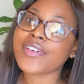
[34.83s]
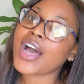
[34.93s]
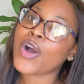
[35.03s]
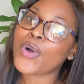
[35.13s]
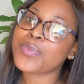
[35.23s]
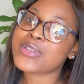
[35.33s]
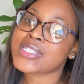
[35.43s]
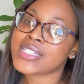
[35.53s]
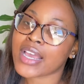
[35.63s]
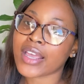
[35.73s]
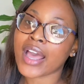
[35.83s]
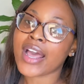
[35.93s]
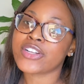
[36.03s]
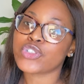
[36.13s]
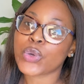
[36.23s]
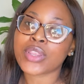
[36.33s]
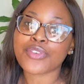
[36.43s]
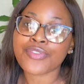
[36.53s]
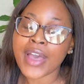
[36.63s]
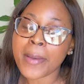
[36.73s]
I hope you stay and join the
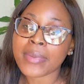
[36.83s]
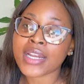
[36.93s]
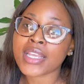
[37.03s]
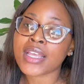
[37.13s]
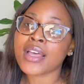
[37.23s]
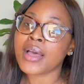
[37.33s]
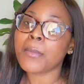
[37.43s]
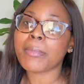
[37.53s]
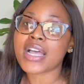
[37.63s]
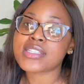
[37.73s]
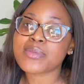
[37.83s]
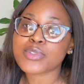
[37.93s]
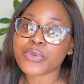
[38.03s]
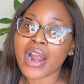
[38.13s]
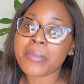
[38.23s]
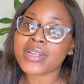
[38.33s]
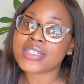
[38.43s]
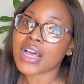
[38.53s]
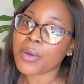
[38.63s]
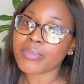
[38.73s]
family by subscribing
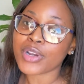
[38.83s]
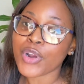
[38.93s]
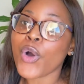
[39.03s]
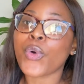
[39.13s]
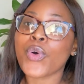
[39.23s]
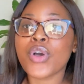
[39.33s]
down below.